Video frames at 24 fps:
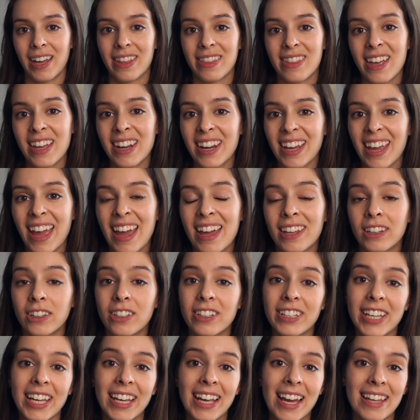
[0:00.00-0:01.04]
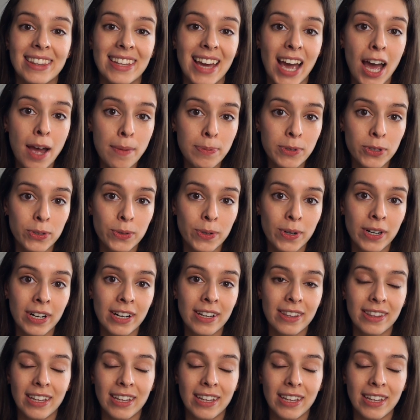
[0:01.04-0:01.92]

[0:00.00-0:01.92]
And then again, looking at the App Store,